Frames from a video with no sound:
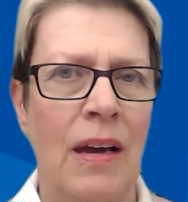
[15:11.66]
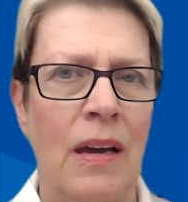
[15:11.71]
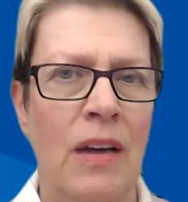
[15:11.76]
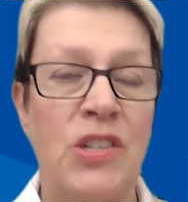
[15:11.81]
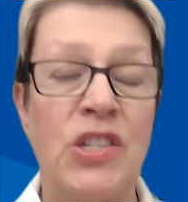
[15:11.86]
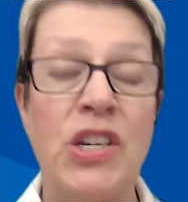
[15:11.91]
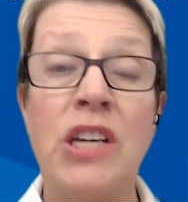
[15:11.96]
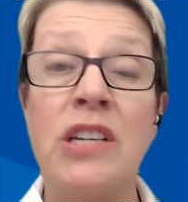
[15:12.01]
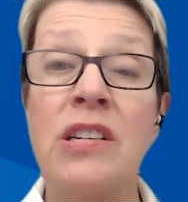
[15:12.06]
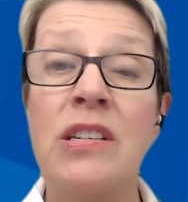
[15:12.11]

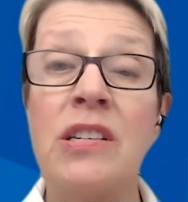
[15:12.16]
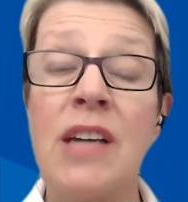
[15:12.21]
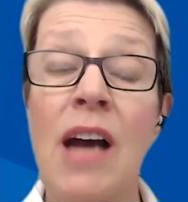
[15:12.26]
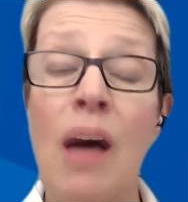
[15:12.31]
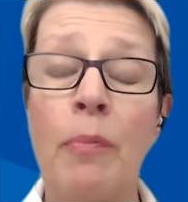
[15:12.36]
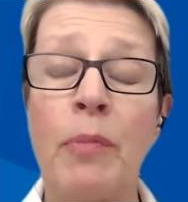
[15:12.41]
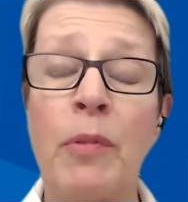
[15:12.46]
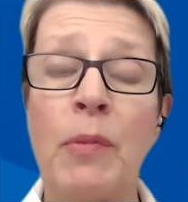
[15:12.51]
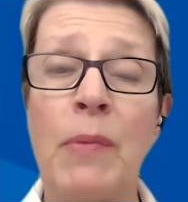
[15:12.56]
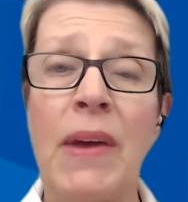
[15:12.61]
She
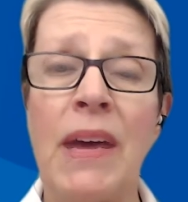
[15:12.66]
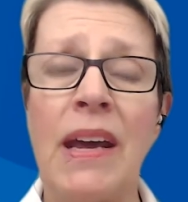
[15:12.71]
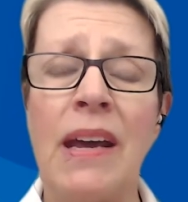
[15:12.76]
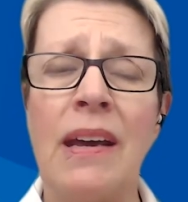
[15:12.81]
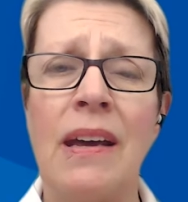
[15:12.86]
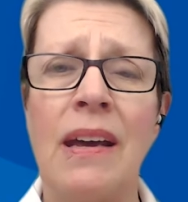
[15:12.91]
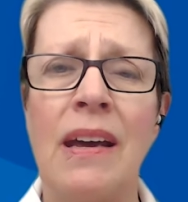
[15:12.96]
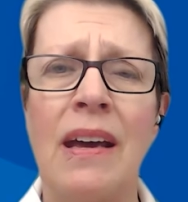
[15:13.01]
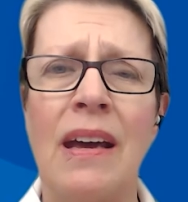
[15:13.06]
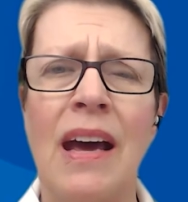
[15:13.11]
stopped
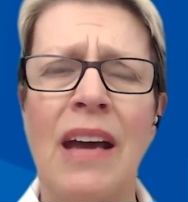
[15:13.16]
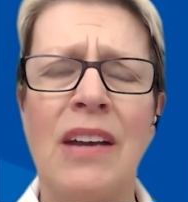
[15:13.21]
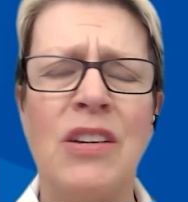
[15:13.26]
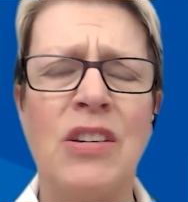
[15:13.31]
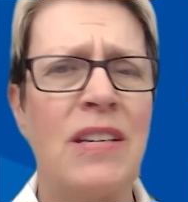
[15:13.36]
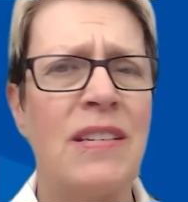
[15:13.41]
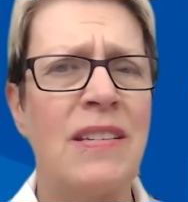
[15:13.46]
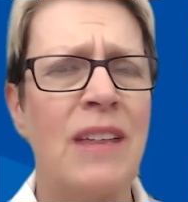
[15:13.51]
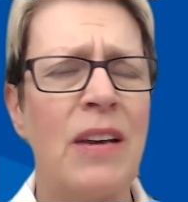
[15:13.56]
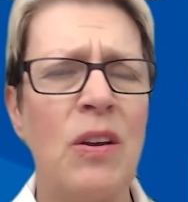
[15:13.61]
me, and
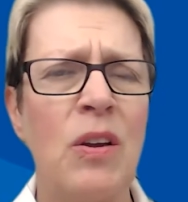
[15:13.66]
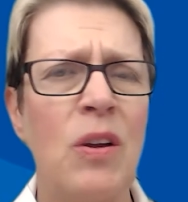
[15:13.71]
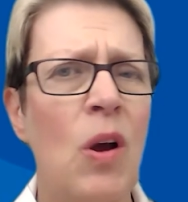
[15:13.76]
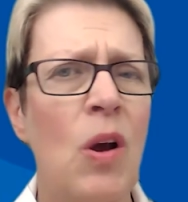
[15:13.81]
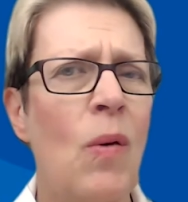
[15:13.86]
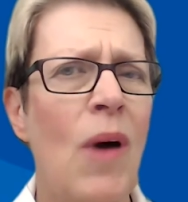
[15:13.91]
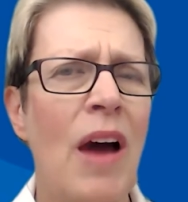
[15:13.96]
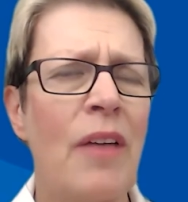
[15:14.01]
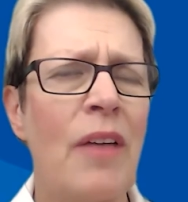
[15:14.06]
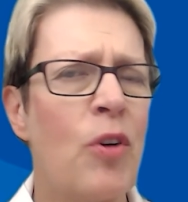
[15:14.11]
she said, "You
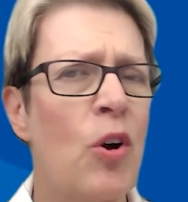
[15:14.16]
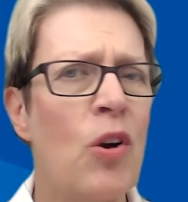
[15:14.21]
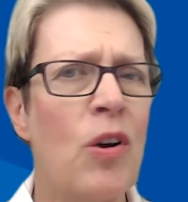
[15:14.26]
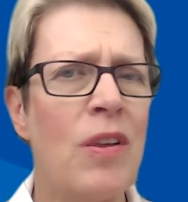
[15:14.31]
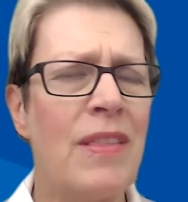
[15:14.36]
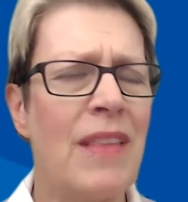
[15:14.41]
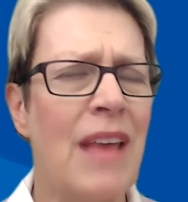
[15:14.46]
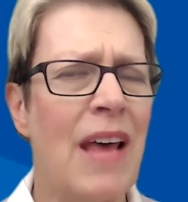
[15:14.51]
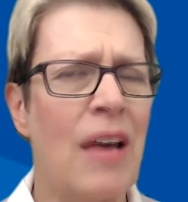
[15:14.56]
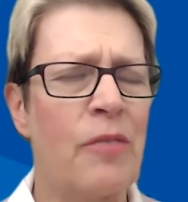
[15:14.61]
know, I've
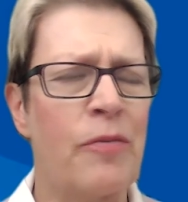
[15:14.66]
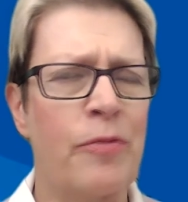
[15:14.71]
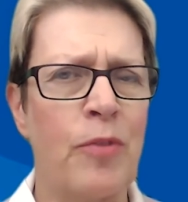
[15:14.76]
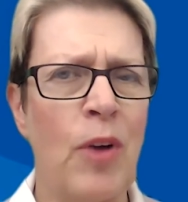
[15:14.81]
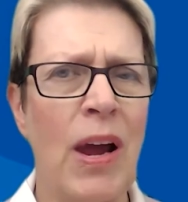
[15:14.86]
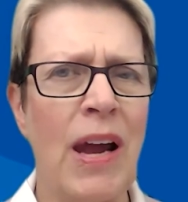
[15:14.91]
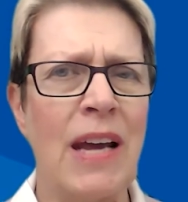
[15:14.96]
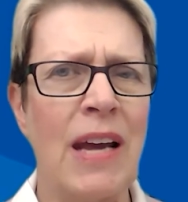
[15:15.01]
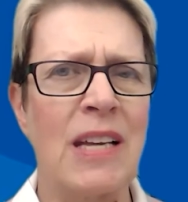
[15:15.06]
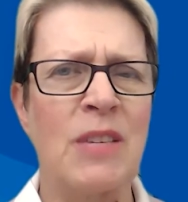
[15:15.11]
heard that
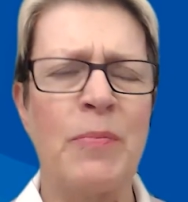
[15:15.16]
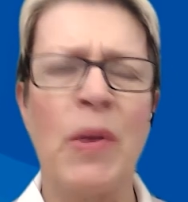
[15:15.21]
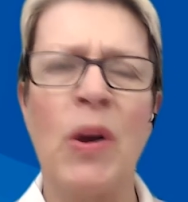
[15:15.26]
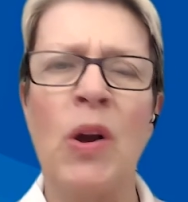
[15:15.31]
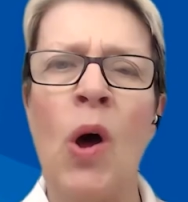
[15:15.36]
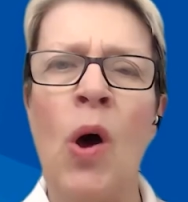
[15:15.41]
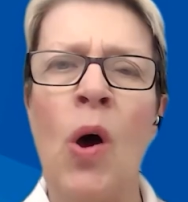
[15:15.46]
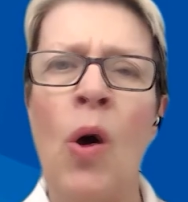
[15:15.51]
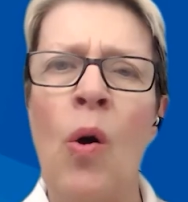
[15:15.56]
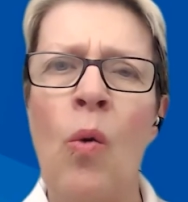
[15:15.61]
phrase,
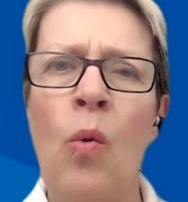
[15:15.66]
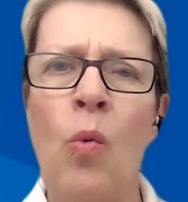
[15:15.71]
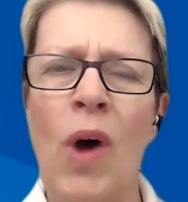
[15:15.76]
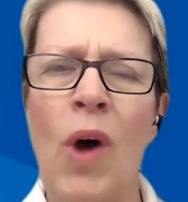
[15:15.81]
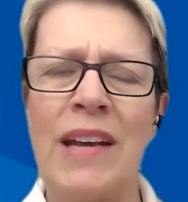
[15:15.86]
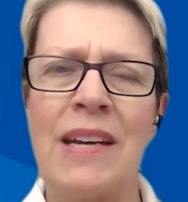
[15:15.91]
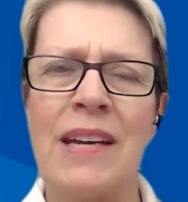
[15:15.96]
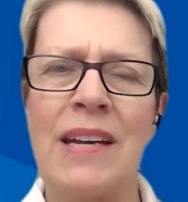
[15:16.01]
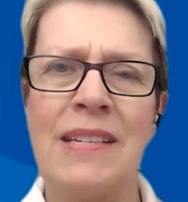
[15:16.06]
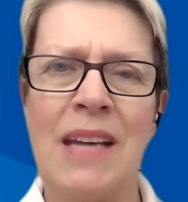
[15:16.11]
but
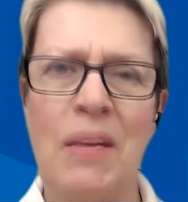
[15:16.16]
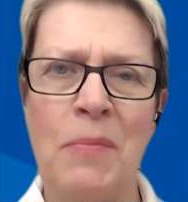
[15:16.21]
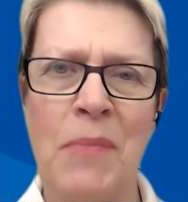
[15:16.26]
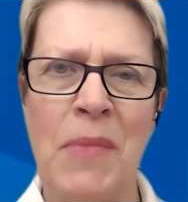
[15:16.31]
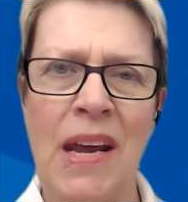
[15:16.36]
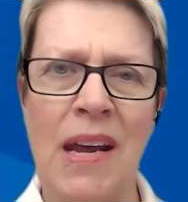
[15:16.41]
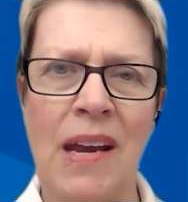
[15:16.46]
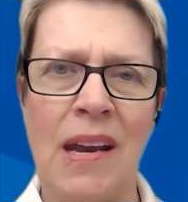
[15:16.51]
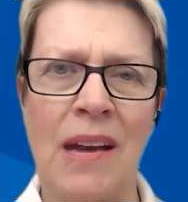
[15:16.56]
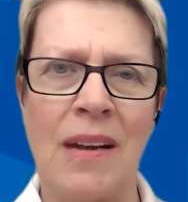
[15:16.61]
what does it
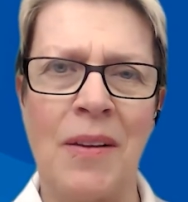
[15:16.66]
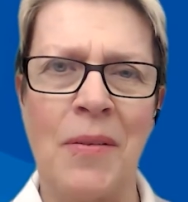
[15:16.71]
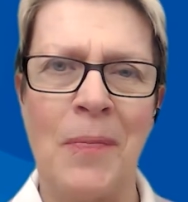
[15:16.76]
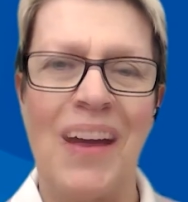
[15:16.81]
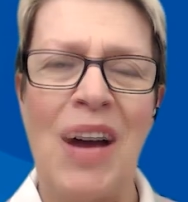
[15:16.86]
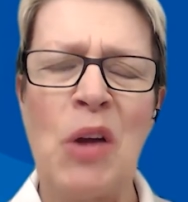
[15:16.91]
mean?"